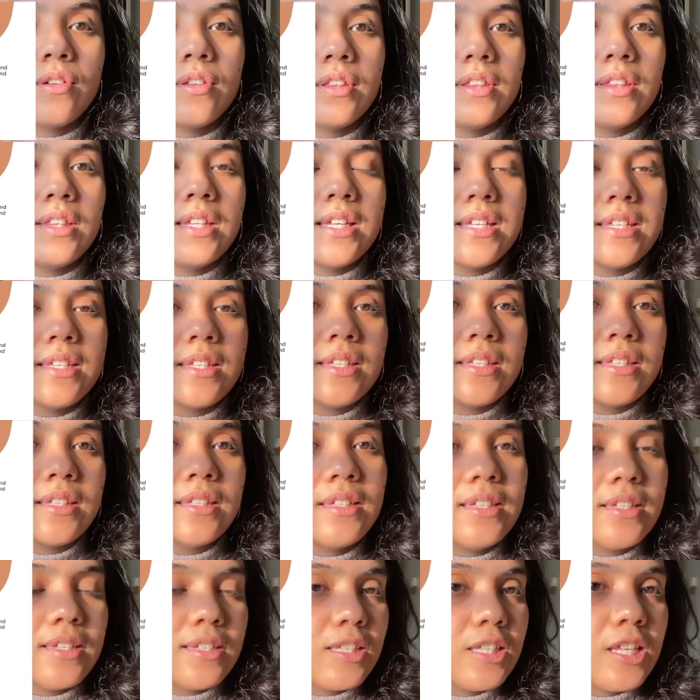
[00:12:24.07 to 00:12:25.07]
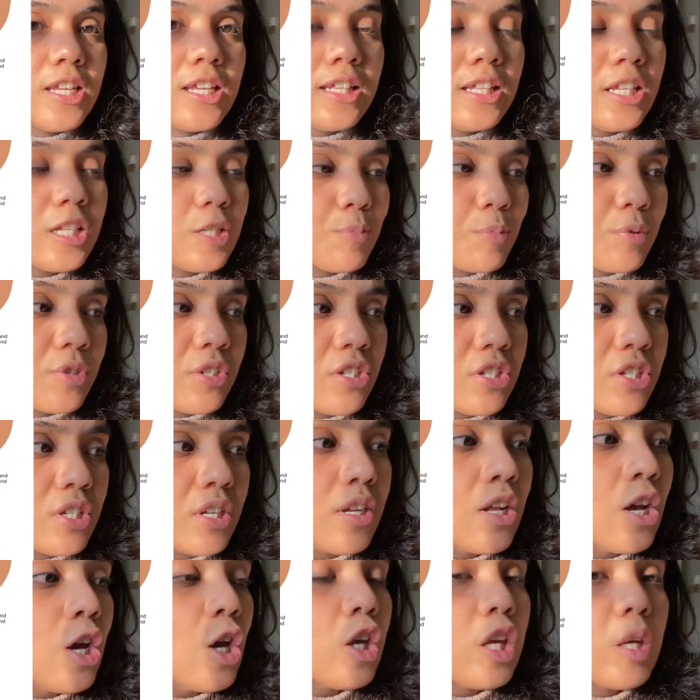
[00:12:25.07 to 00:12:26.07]
in this
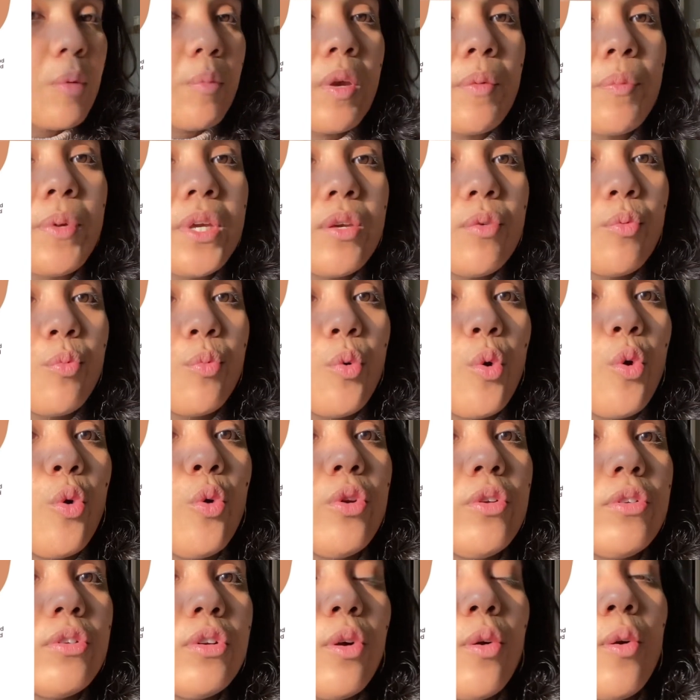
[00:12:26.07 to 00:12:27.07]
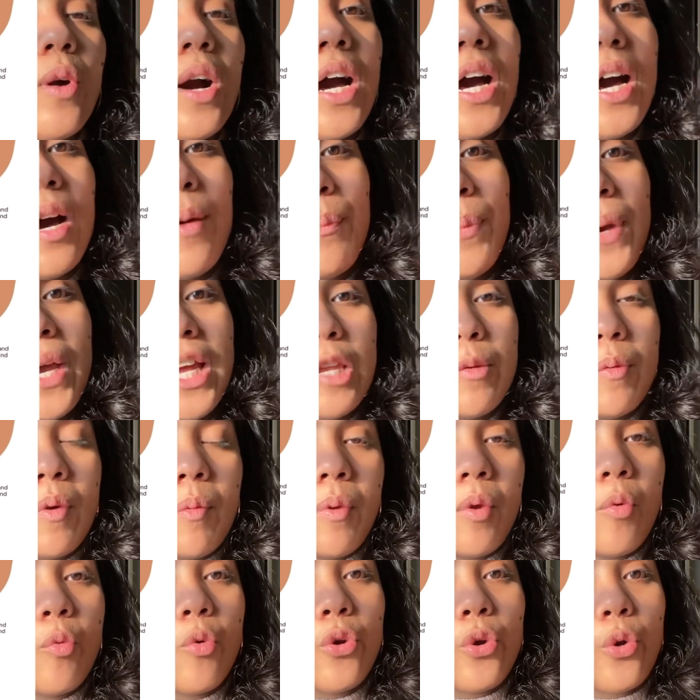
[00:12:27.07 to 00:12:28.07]
position, your baby won't go up and your
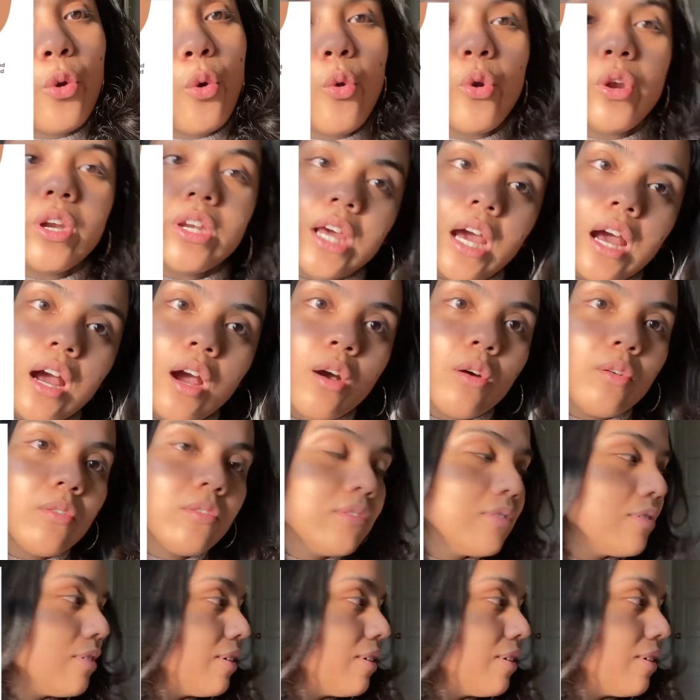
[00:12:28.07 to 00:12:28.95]
baby won't go down.